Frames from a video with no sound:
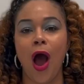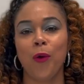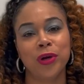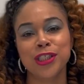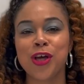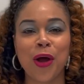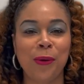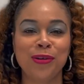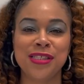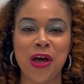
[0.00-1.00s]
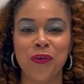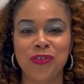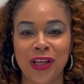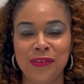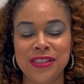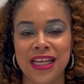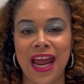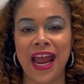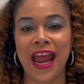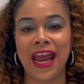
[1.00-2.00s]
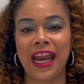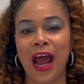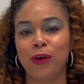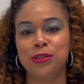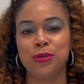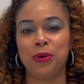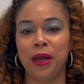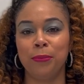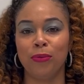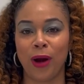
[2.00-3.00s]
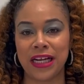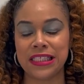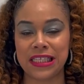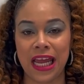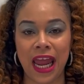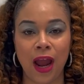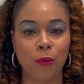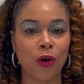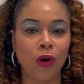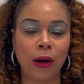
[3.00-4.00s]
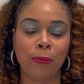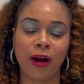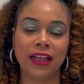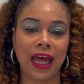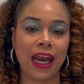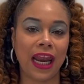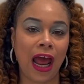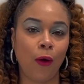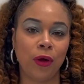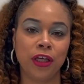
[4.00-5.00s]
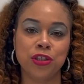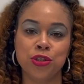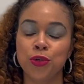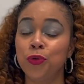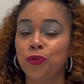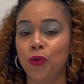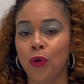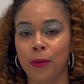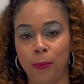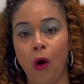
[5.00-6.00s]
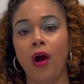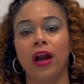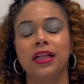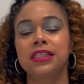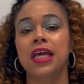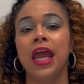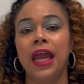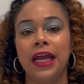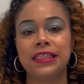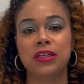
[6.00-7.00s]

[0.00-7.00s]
I want to talk about self-love today and how to embrace it, and we're going to break that down into 4 parts. It's